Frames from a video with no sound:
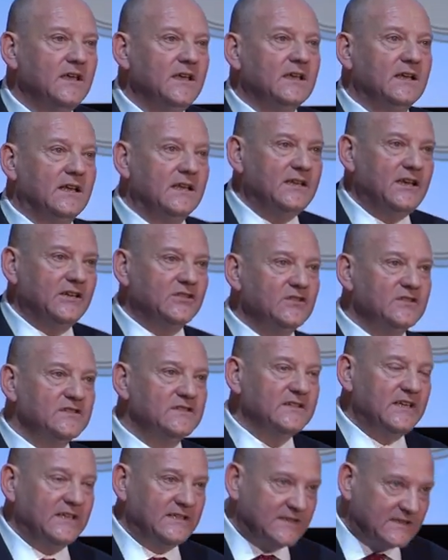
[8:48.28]
clinicians
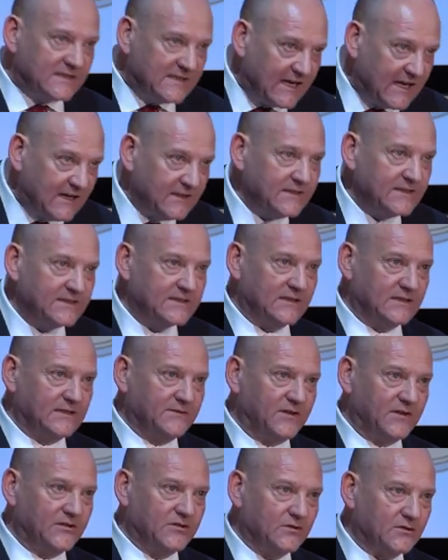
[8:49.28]
need to tell these
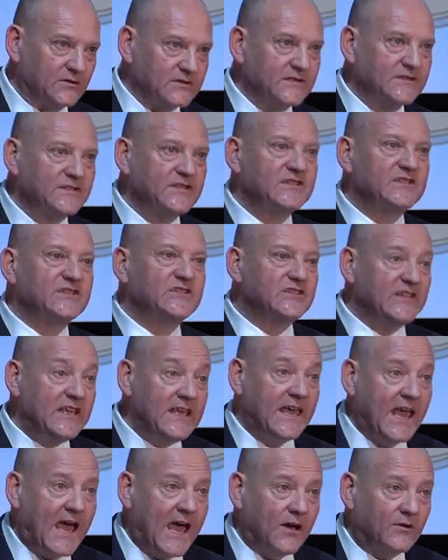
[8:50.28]
individuals to
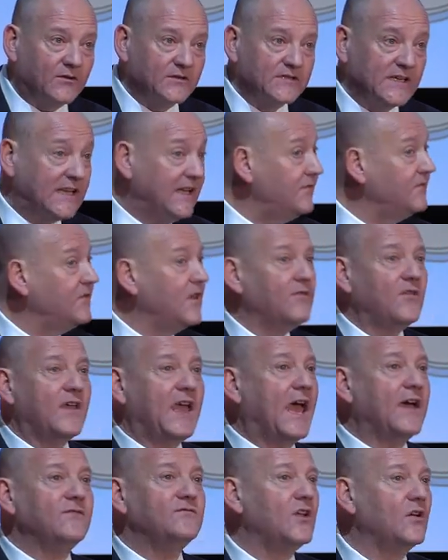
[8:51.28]
seek out, even though they
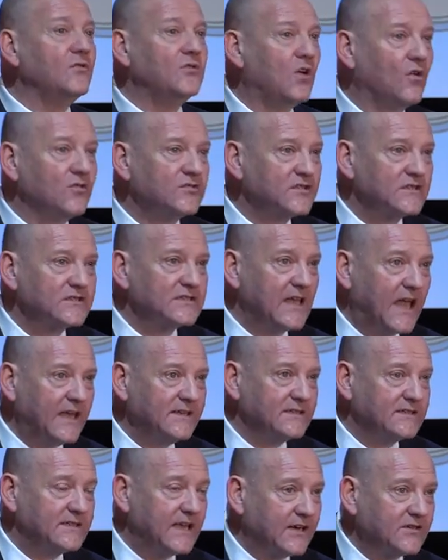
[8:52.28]
have no conscious light
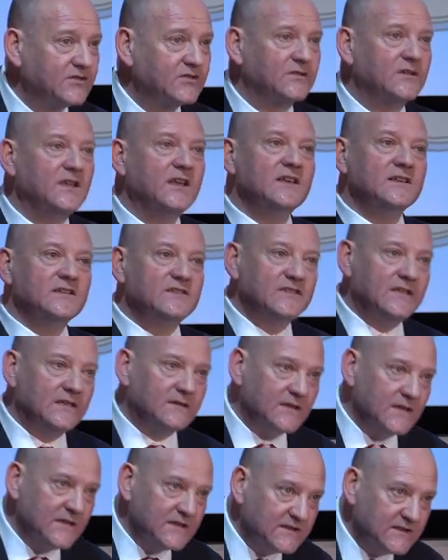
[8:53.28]
detection, still
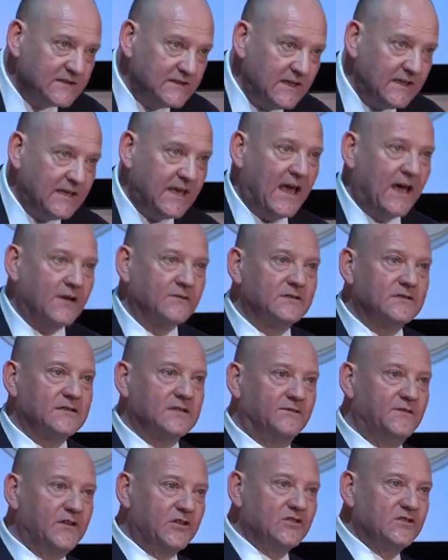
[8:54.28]
seek out
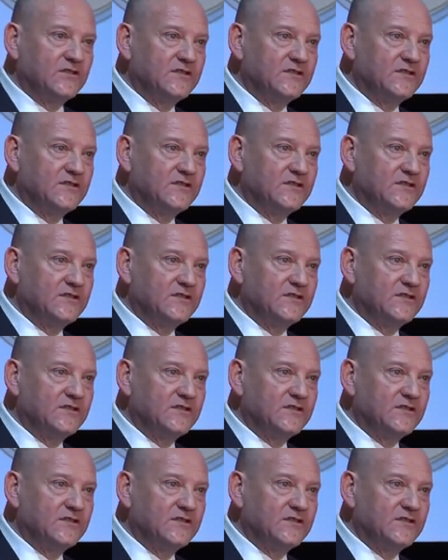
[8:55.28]
sufficient